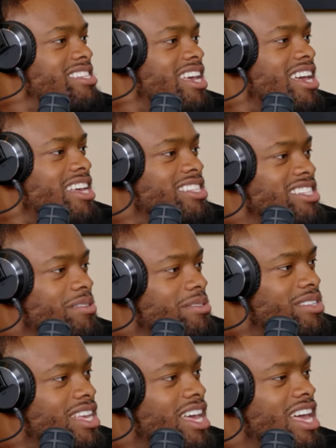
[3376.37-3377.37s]
said. Tim be
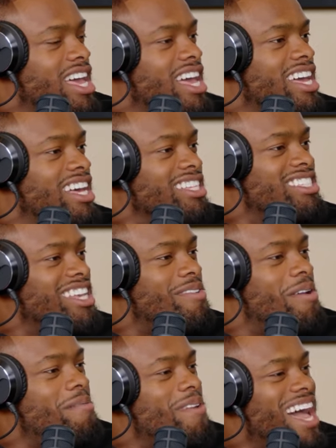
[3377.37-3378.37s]
moving around.
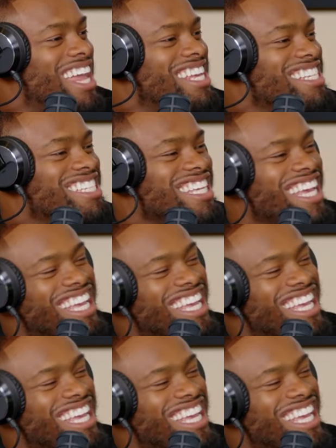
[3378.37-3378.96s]
No, like, he don't